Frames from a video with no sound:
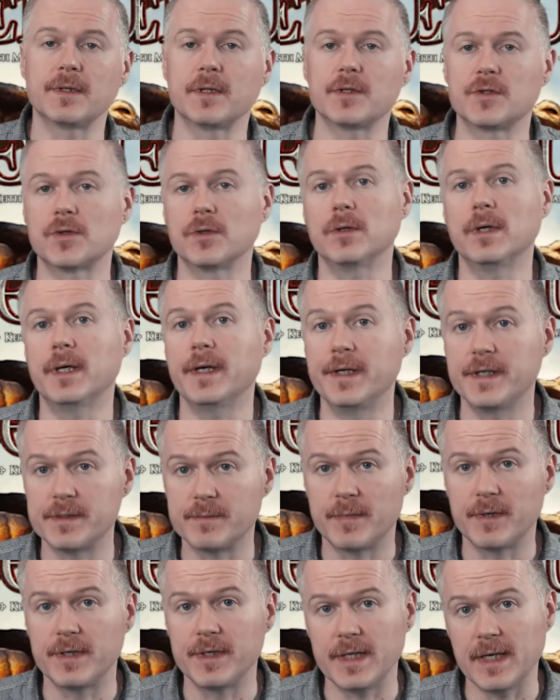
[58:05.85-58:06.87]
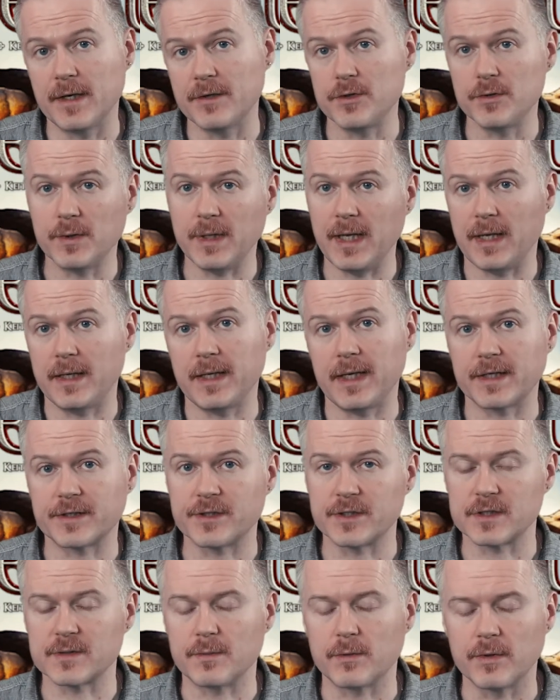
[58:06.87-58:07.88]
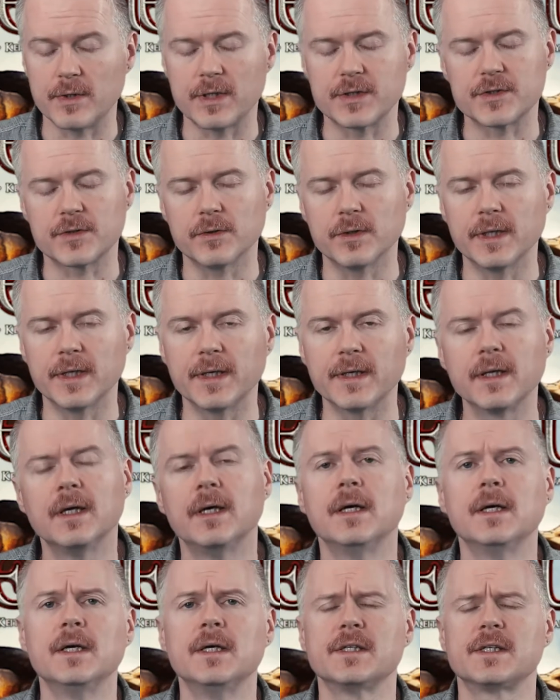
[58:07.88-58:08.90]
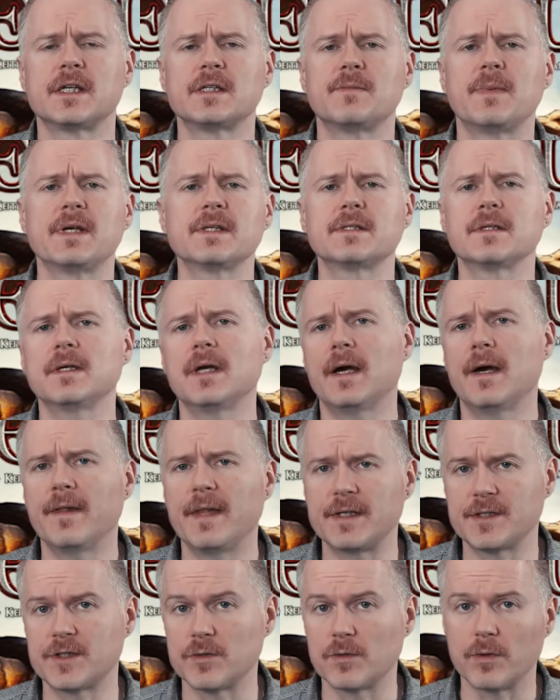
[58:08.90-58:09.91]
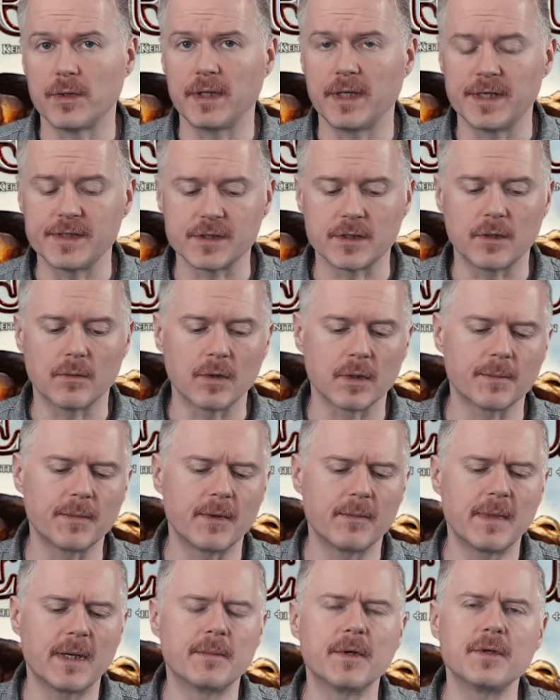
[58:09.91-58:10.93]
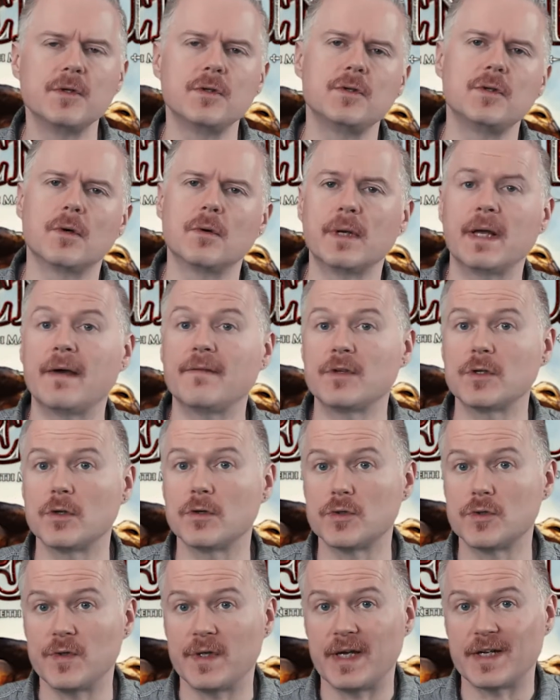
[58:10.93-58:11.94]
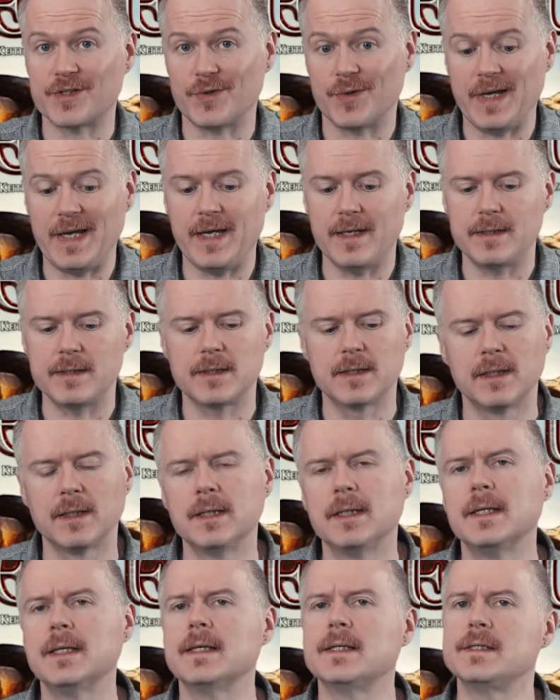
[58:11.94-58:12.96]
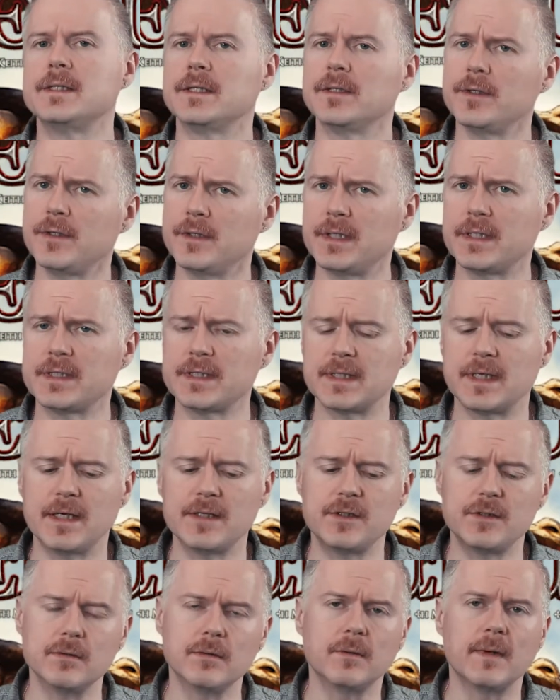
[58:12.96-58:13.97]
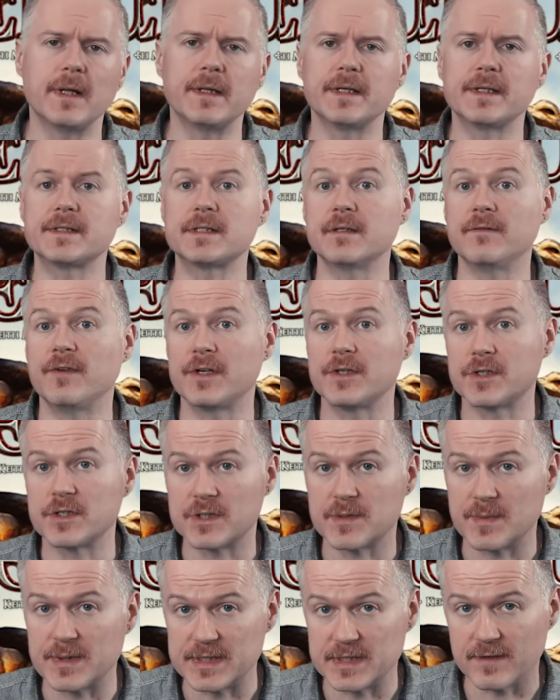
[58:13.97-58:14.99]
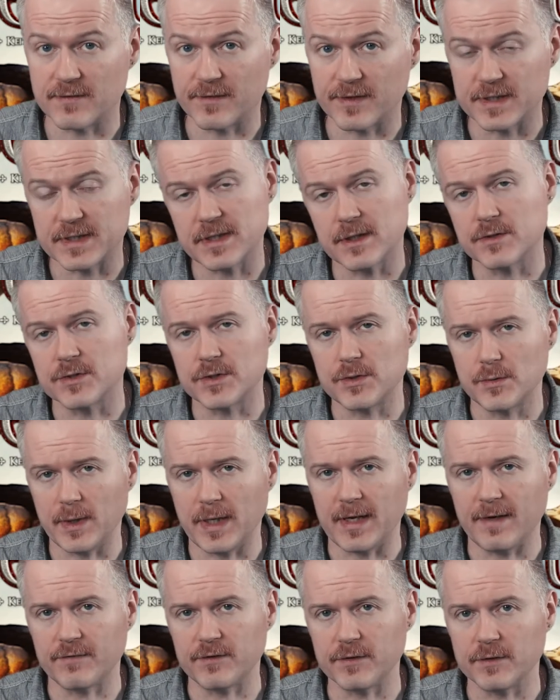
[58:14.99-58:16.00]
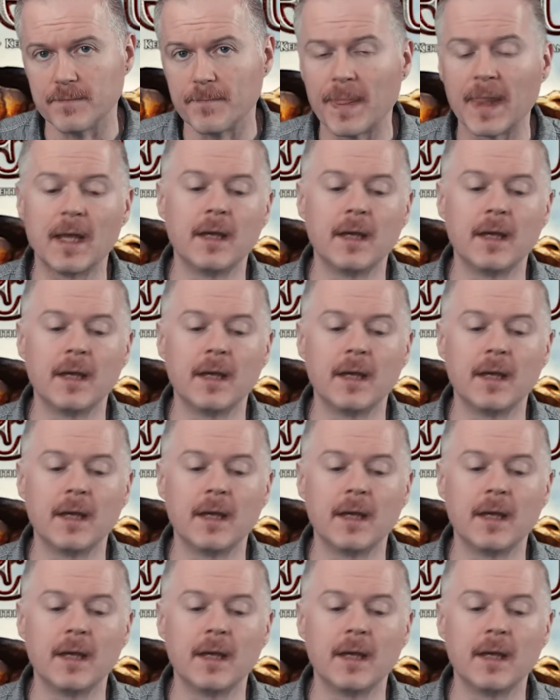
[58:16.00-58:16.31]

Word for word: The troll hut is burned down. You can't actually explore that troll hut. So that's basically how that storyline is going to work. But remember, you don't have to go to the actual end until you decide to, unless the adventure specifically tells you you have to.